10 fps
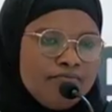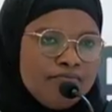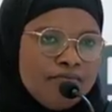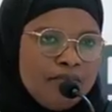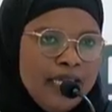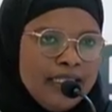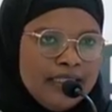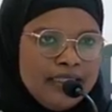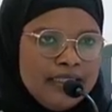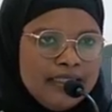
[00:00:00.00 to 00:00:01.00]

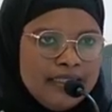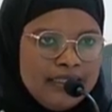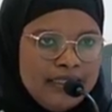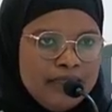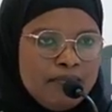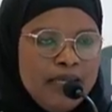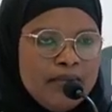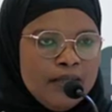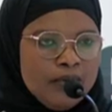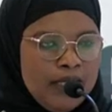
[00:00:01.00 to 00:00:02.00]
made that
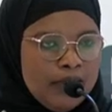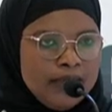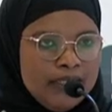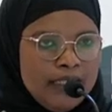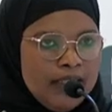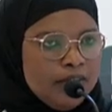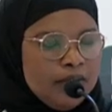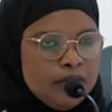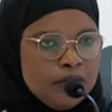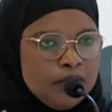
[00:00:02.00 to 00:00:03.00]
payment to Ecotech.
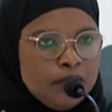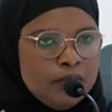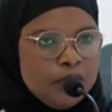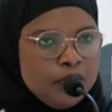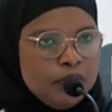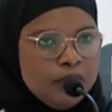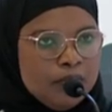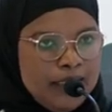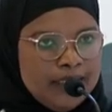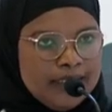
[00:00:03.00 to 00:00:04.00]
Ecotech was not supposed to be
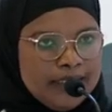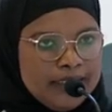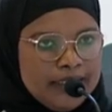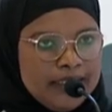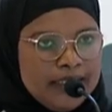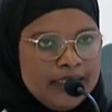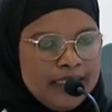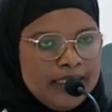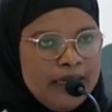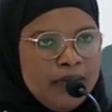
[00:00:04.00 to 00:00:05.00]
paid
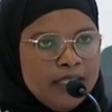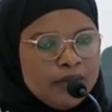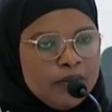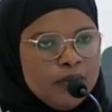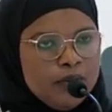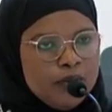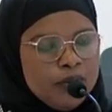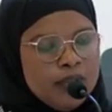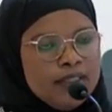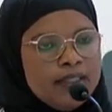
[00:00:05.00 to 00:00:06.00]
that amount.
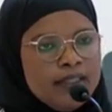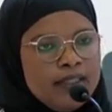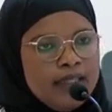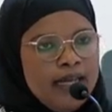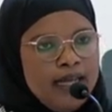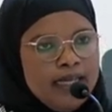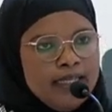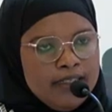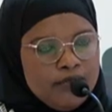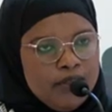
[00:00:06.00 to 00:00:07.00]
So I
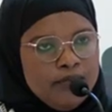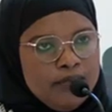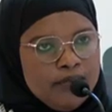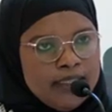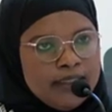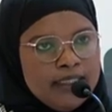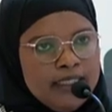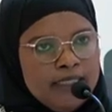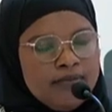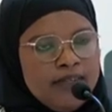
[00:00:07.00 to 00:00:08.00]
informed him that,
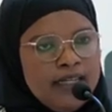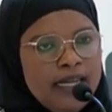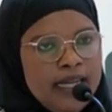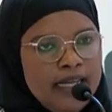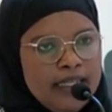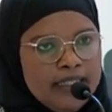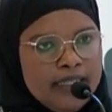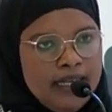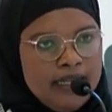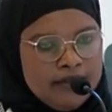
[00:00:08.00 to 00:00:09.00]
in fact,
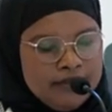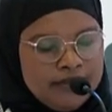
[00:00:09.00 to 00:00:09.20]
I have